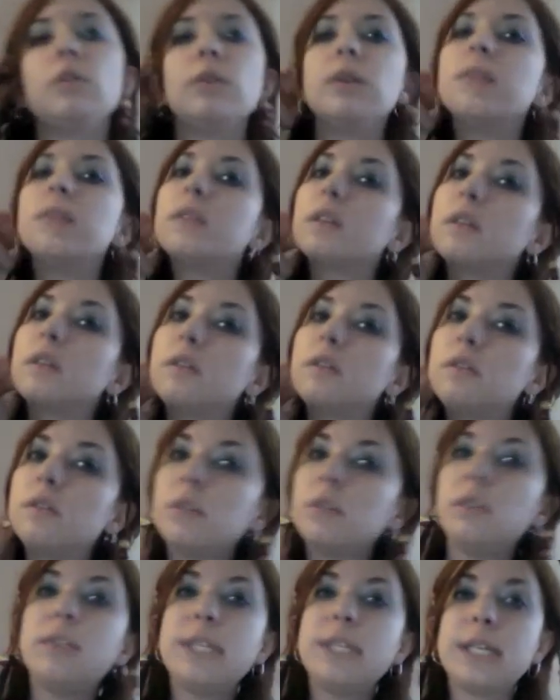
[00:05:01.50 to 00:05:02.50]
as long as you're
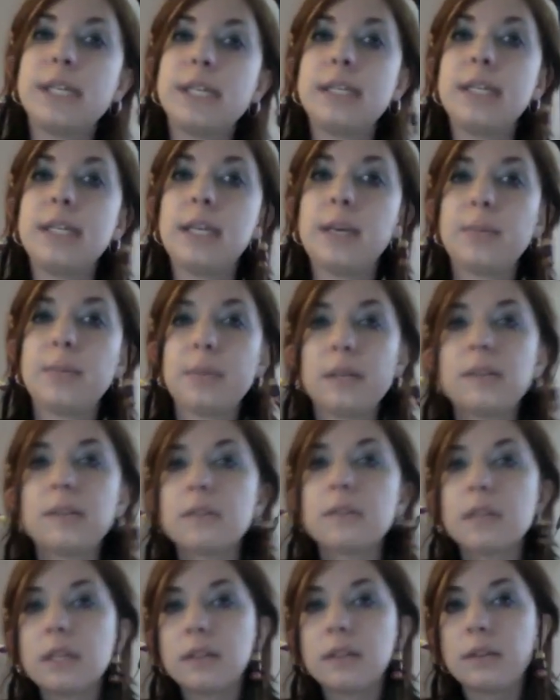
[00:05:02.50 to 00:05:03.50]
using a tape.
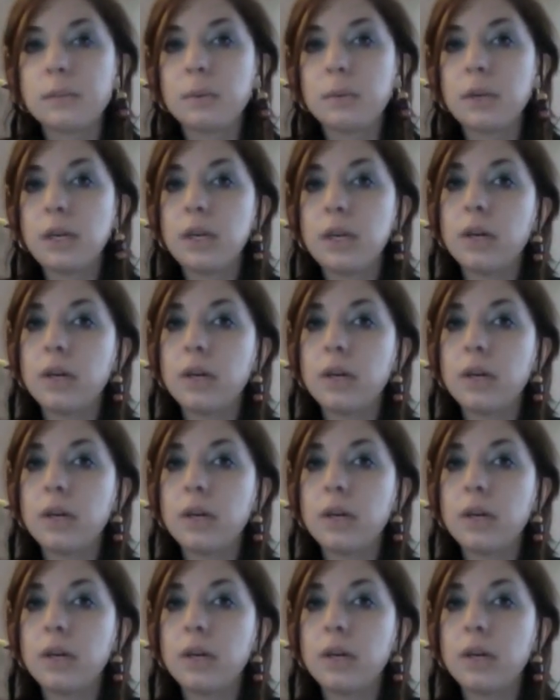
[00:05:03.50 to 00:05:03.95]
That's a pretty good